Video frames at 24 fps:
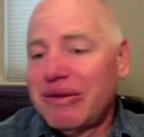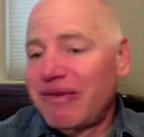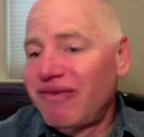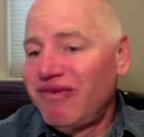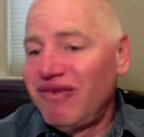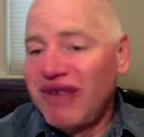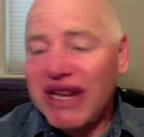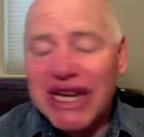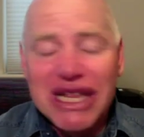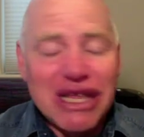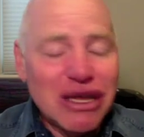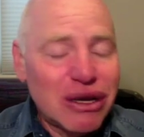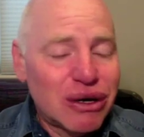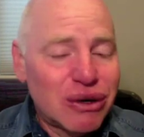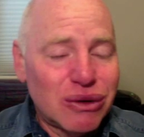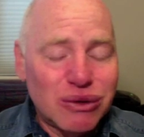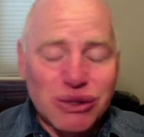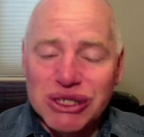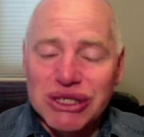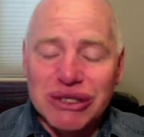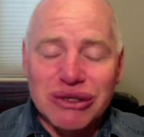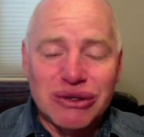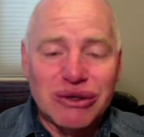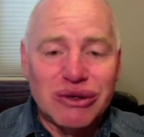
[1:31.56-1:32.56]

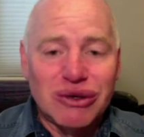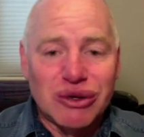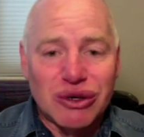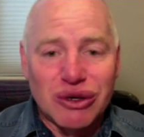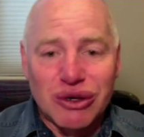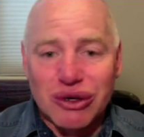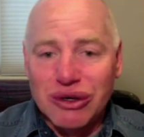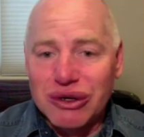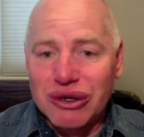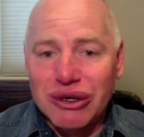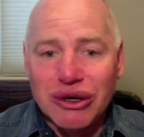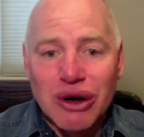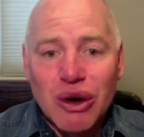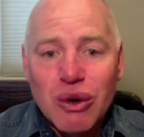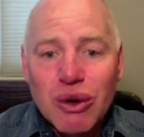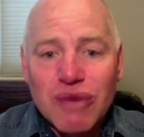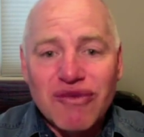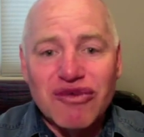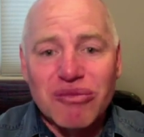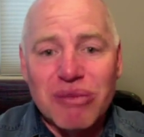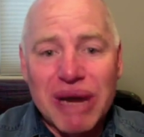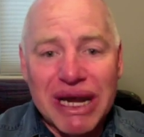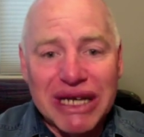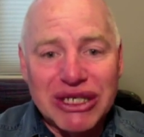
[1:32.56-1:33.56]
videos or no
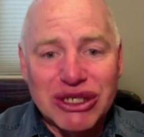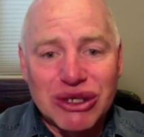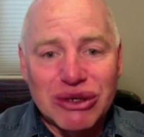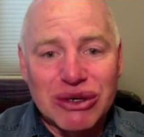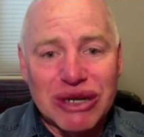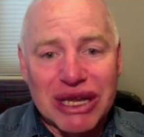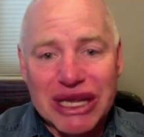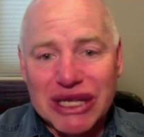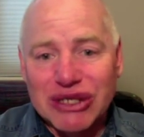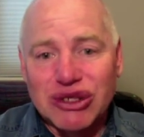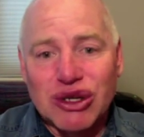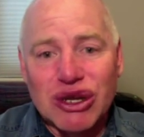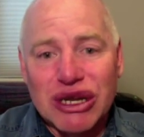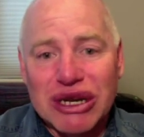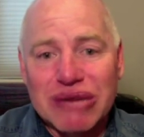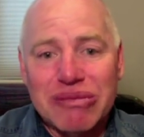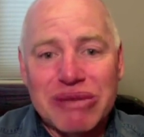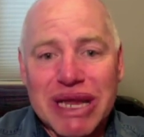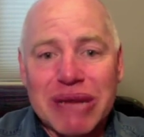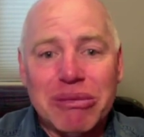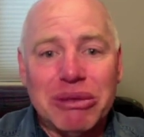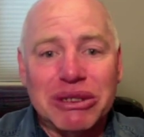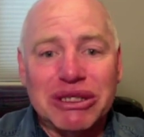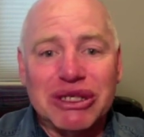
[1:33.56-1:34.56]
information is going to
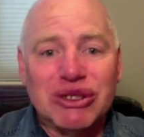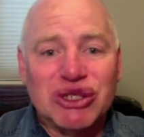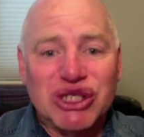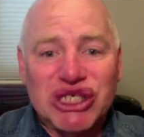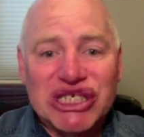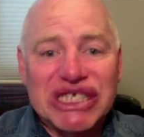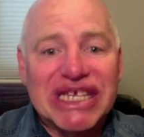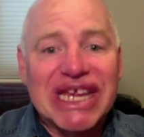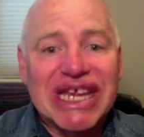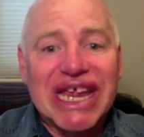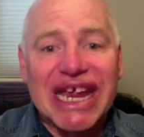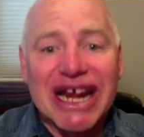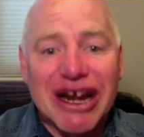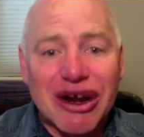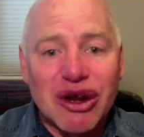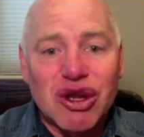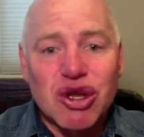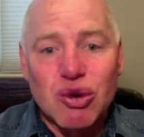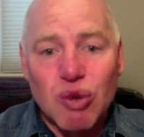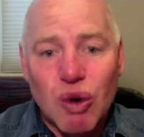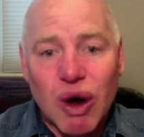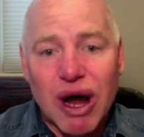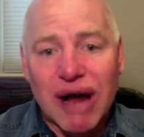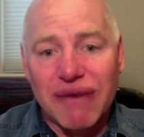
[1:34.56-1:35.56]
be able to scare
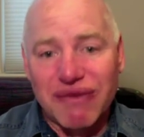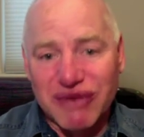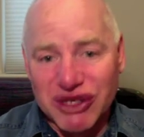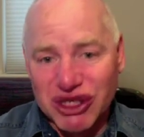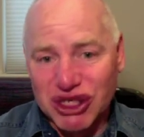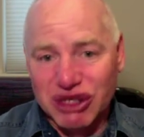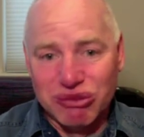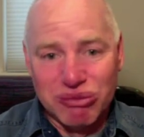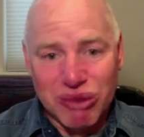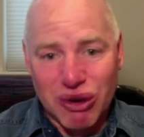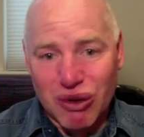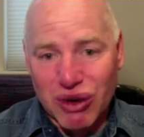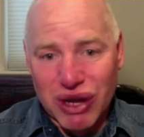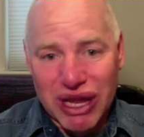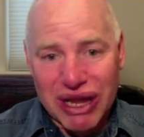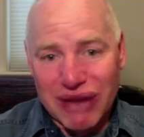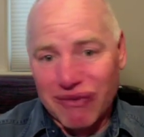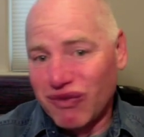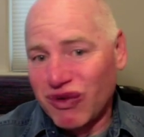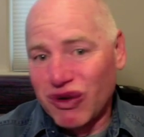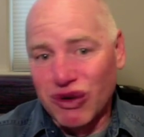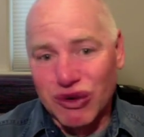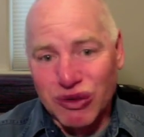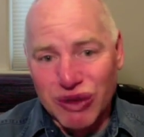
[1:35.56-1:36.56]
you off of smoking
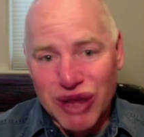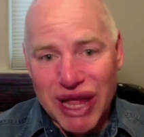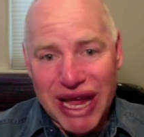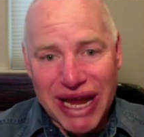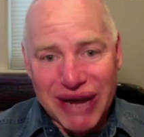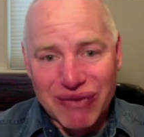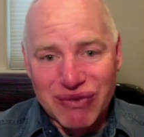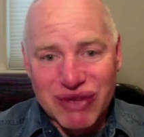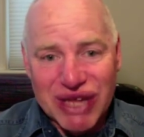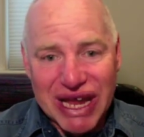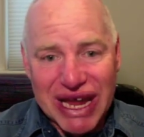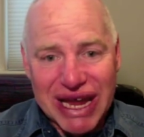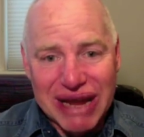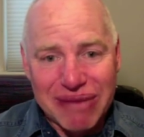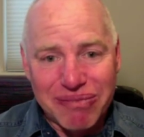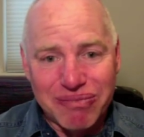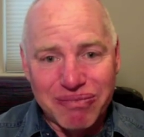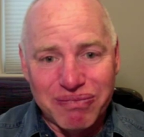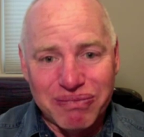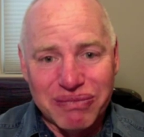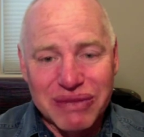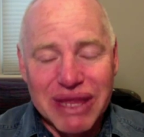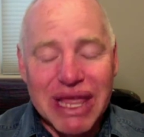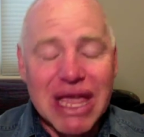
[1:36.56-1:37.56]
for your lifetime.
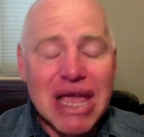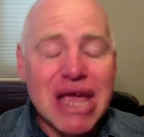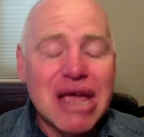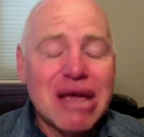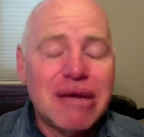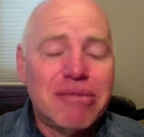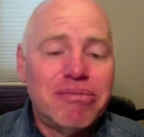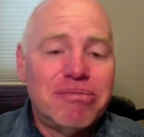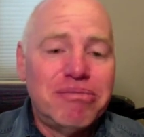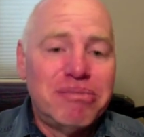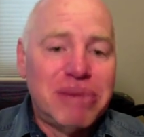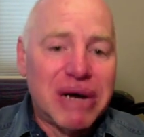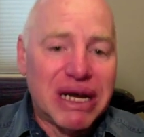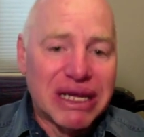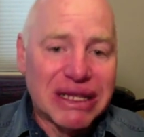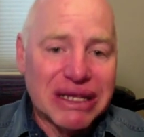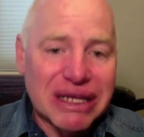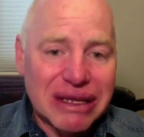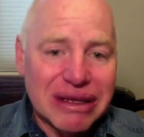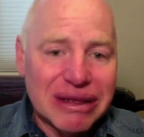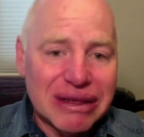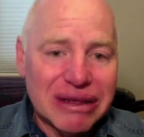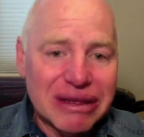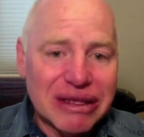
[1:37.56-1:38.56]
But
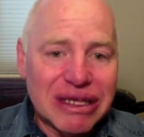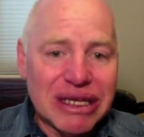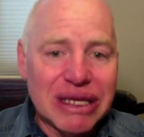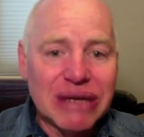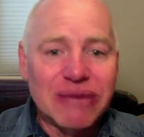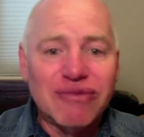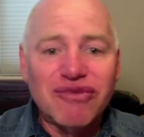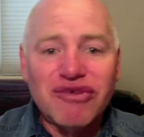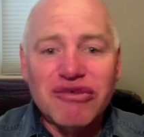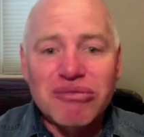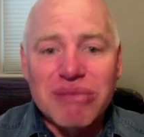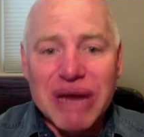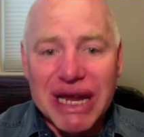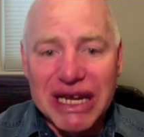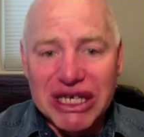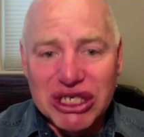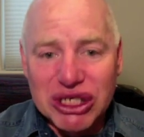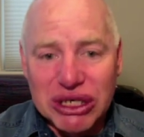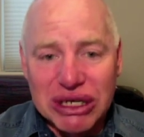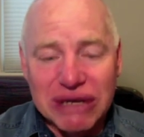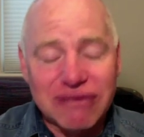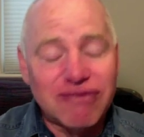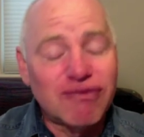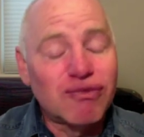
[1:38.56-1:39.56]
the
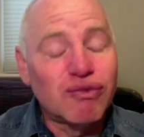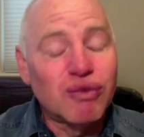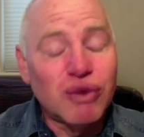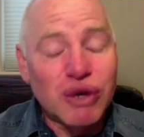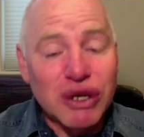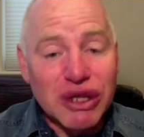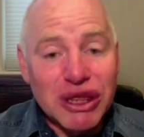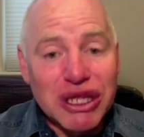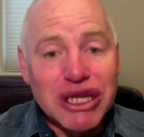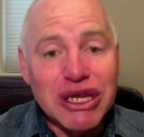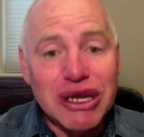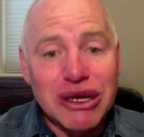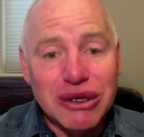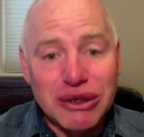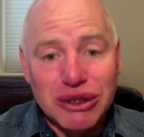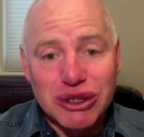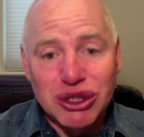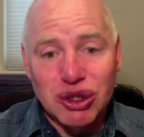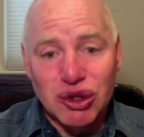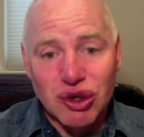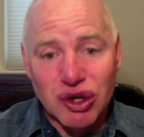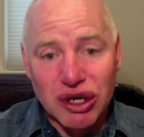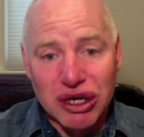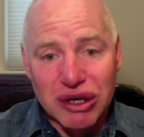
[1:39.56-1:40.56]
information, if really
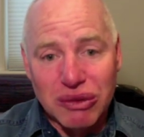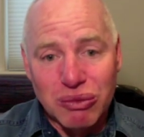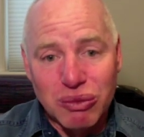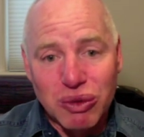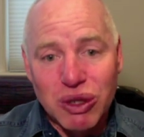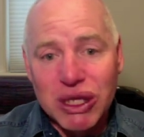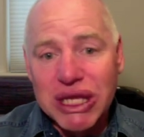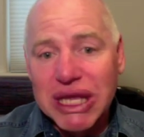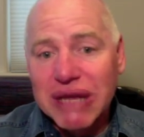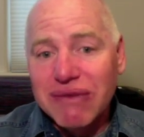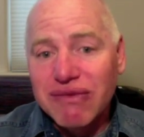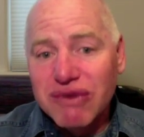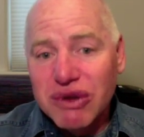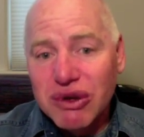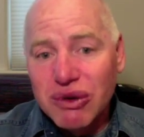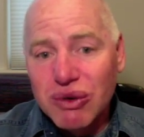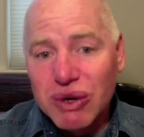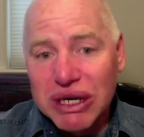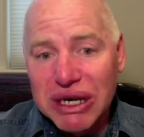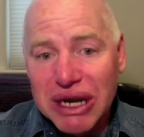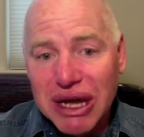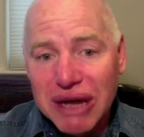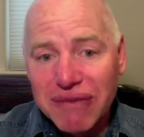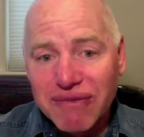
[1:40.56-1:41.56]
understood, will give you
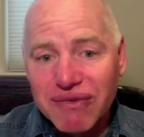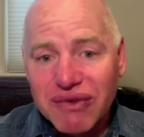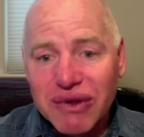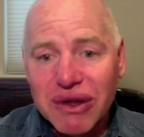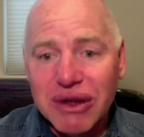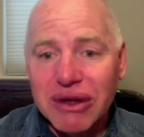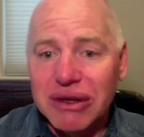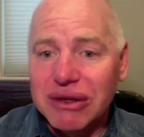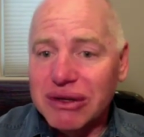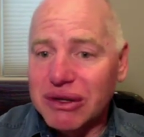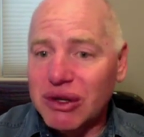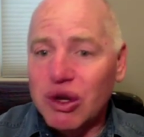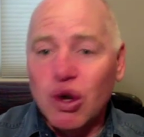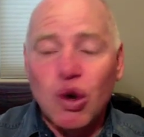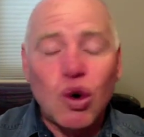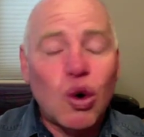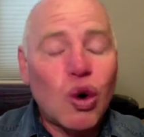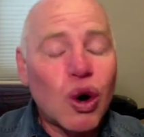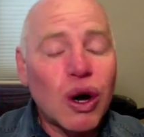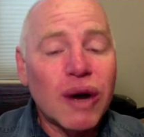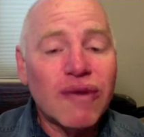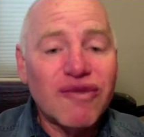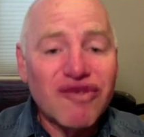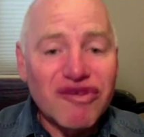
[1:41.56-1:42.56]
enough
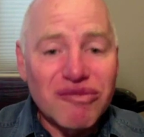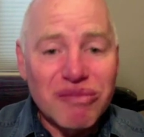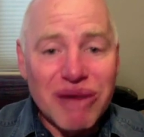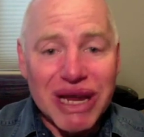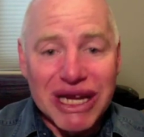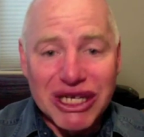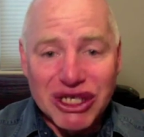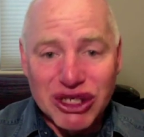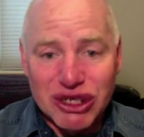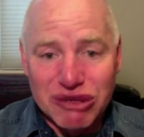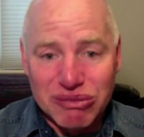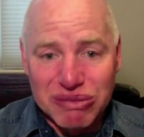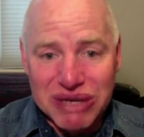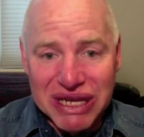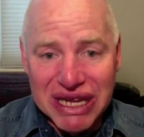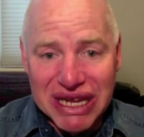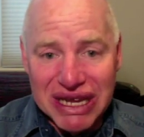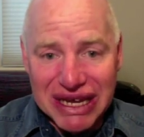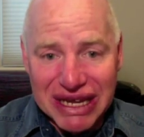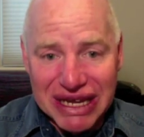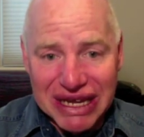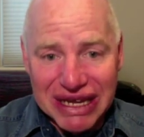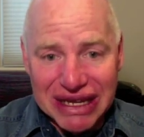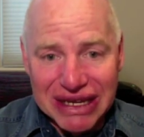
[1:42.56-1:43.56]
core information in the
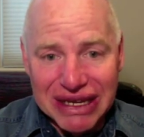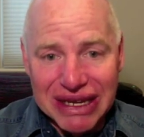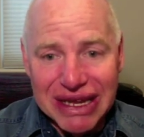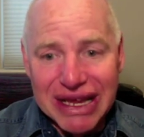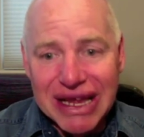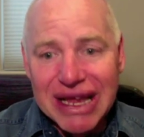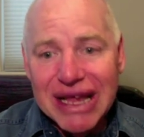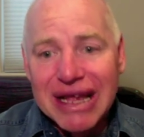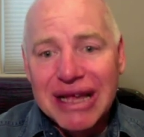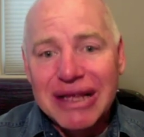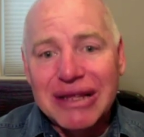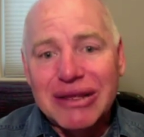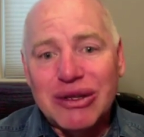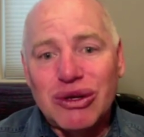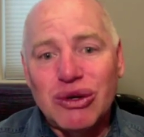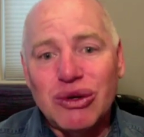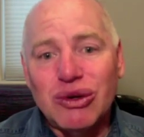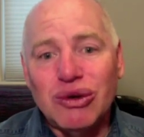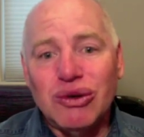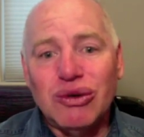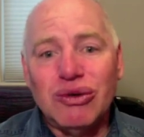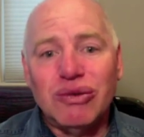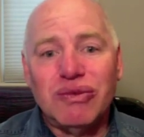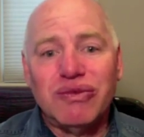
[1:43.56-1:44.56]
beginning
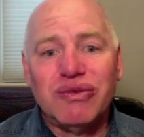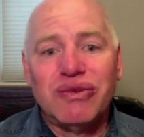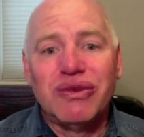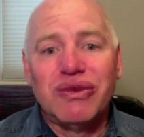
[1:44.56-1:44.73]
to